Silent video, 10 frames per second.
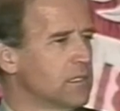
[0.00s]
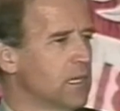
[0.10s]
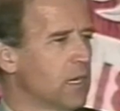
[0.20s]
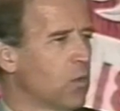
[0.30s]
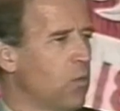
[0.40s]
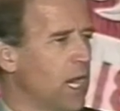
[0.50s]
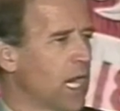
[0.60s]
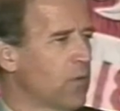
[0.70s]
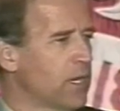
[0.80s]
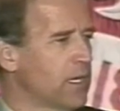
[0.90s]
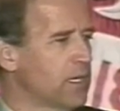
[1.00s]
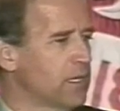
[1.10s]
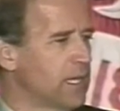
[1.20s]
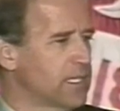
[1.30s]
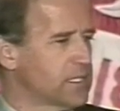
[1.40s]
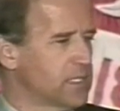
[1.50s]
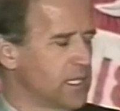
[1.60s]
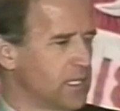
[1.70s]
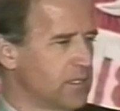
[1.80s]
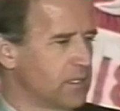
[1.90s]
acquiring that
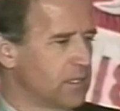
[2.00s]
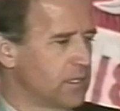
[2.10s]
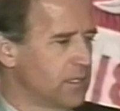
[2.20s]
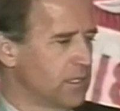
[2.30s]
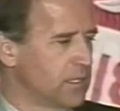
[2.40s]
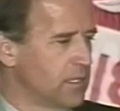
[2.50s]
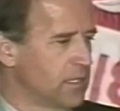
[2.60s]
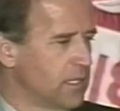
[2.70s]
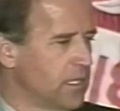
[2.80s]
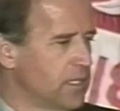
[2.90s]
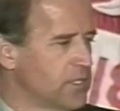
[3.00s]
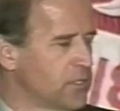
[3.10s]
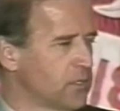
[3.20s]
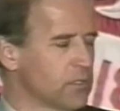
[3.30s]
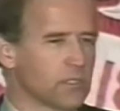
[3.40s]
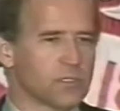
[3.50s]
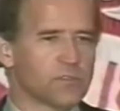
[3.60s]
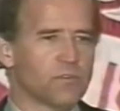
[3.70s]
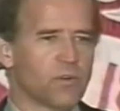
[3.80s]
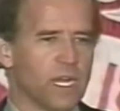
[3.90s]
seat. It is yours
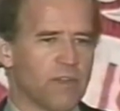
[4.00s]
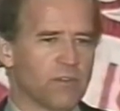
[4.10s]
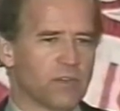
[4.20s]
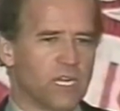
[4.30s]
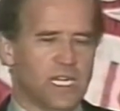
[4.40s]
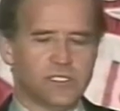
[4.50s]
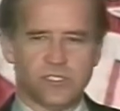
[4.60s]
forever as it